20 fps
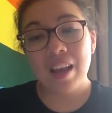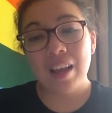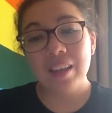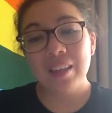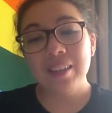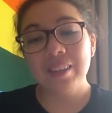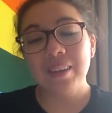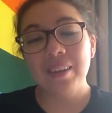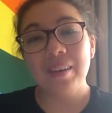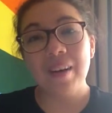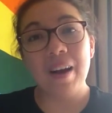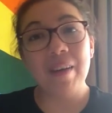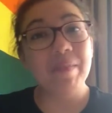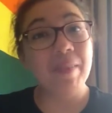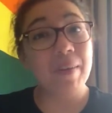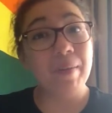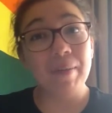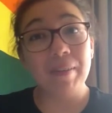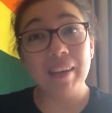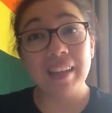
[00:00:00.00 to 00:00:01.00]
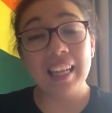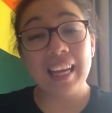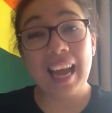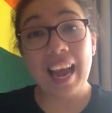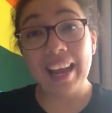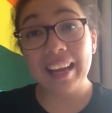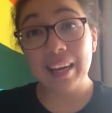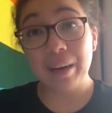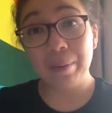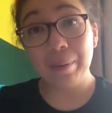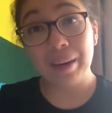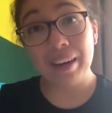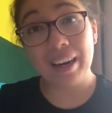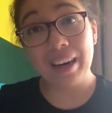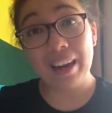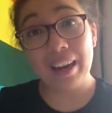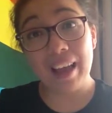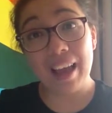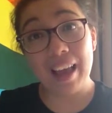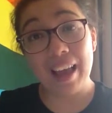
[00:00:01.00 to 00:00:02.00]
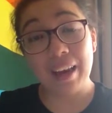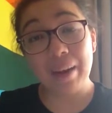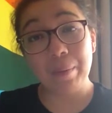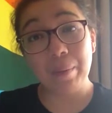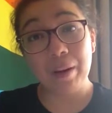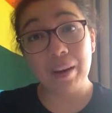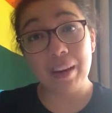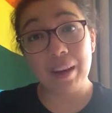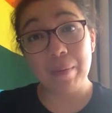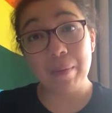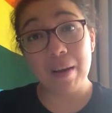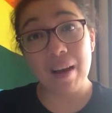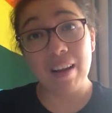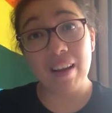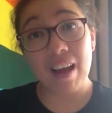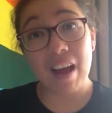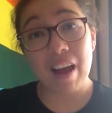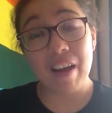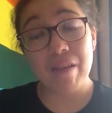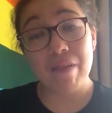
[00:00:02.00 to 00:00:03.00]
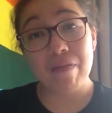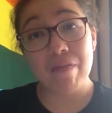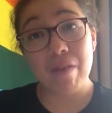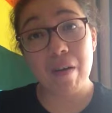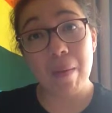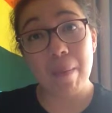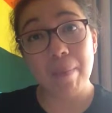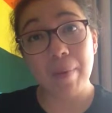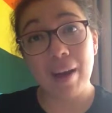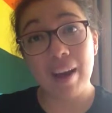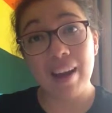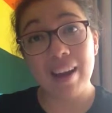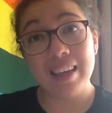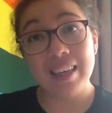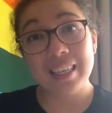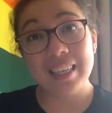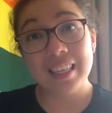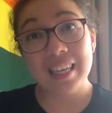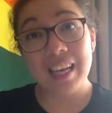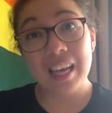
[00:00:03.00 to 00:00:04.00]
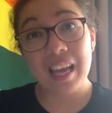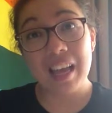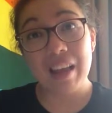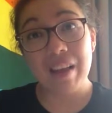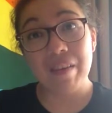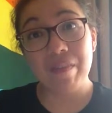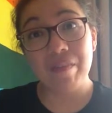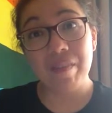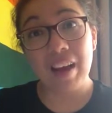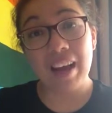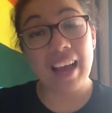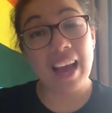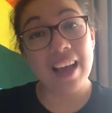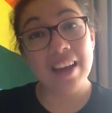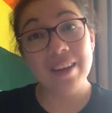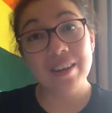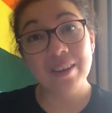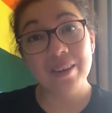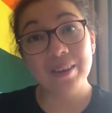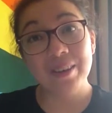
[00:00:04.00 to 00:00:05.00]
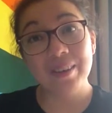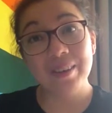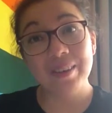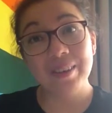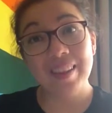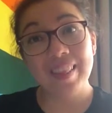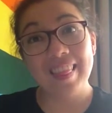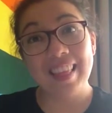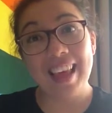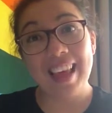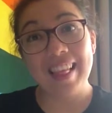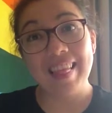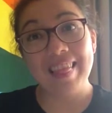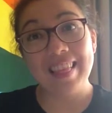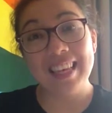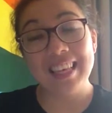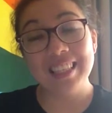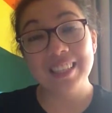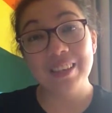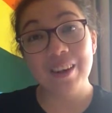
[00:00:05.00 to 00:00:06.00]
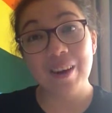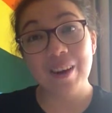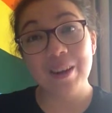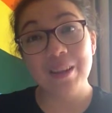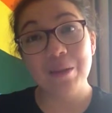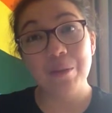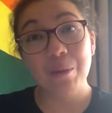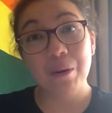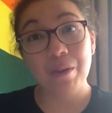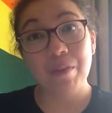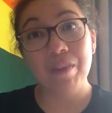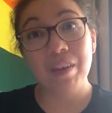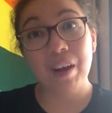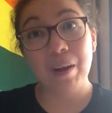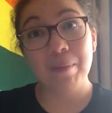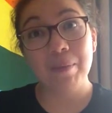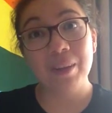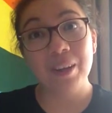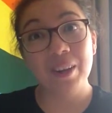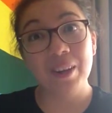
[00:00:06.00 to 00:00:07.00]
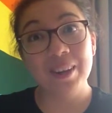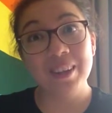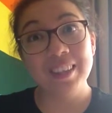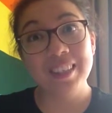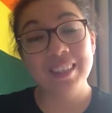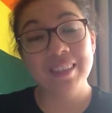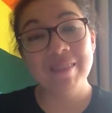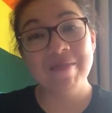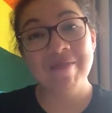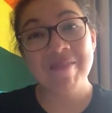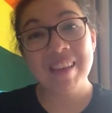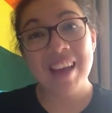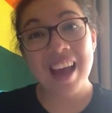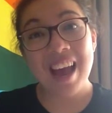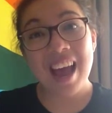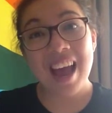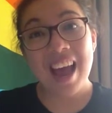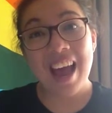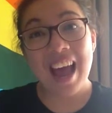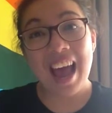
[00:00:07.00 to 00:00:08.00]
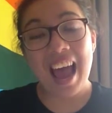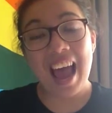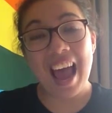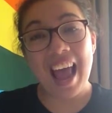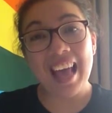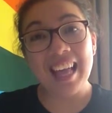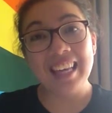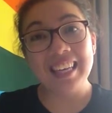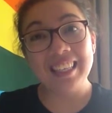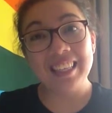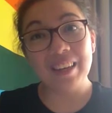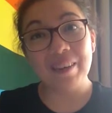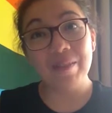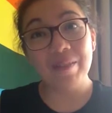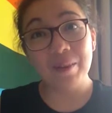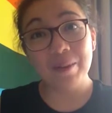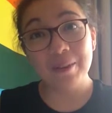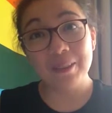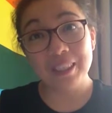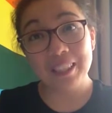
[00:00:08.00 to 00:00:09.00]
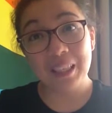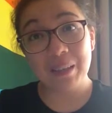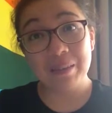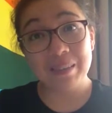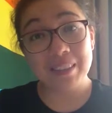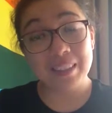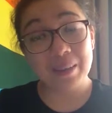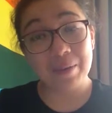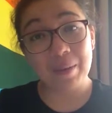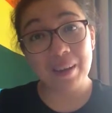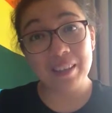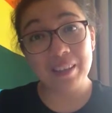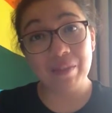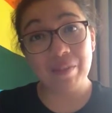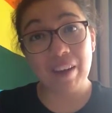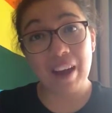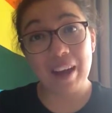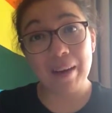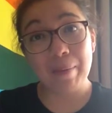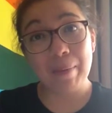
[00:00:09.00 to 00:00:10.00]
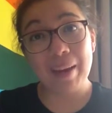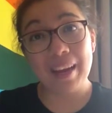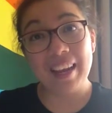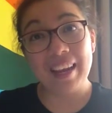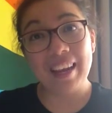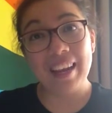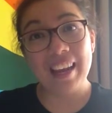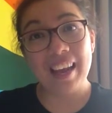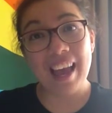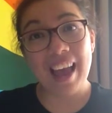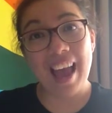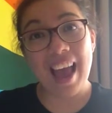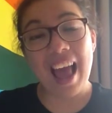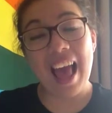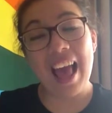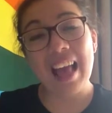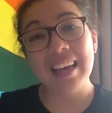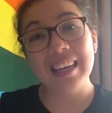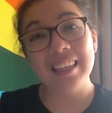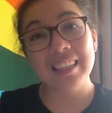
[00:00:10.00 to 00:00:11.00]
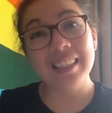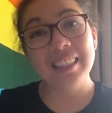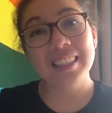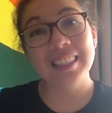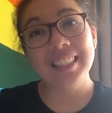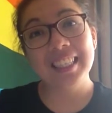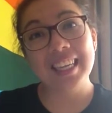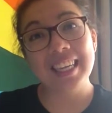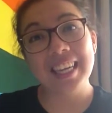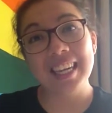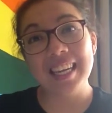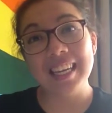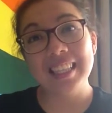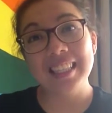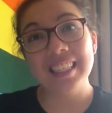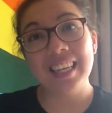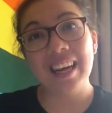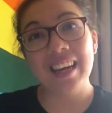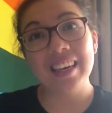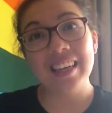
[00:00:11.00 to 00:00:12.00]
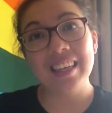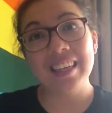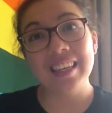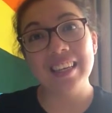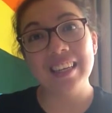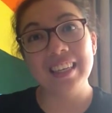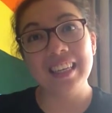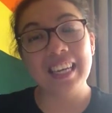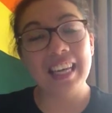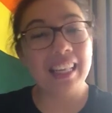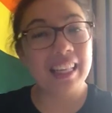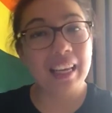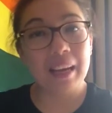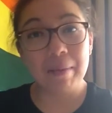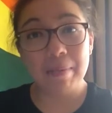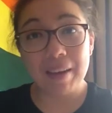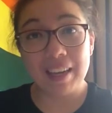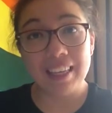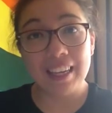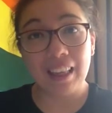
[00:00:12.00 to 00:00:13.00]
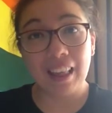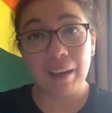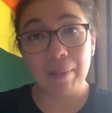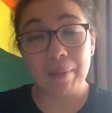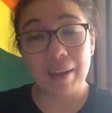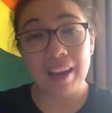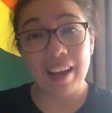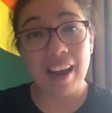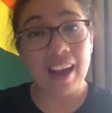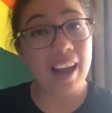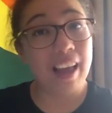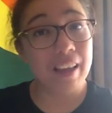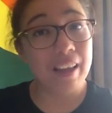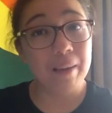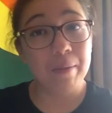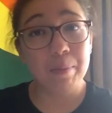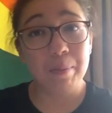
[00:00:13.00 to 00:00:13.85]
So I've never really hated anyone in my life, but if I had to, then this nurse would have come close, and of course she was the one to find me, and she started yelling at me, telling me I had